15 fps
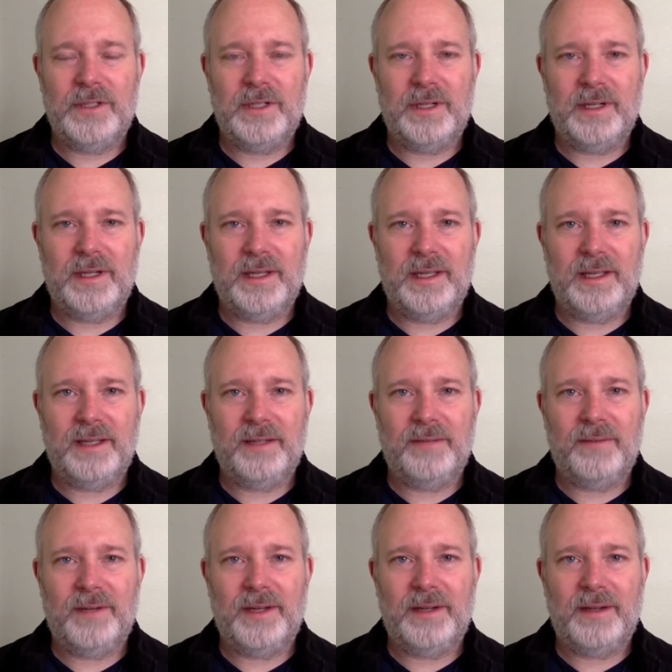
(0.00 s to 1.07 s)
journey and
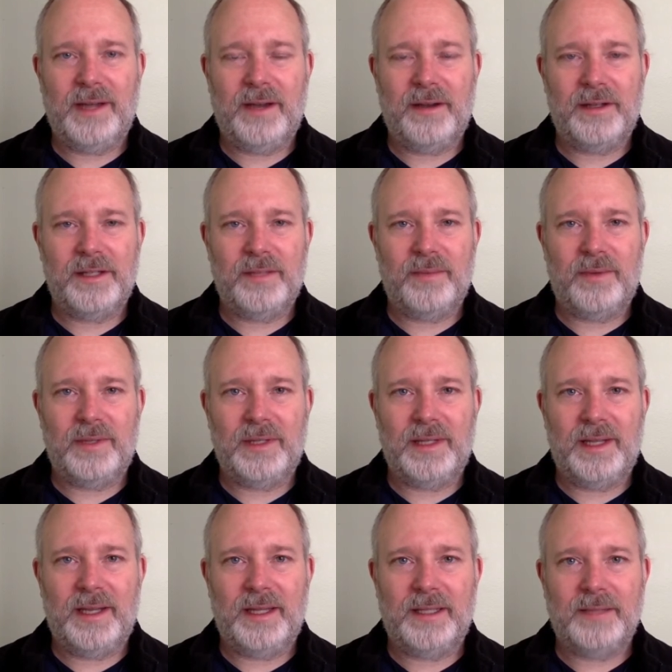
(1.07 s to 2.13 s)
how to support
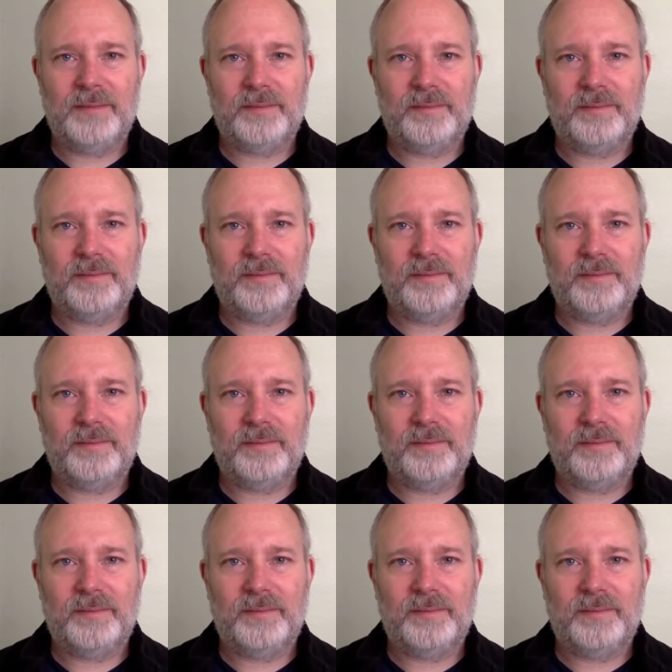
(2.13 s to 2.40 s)
that.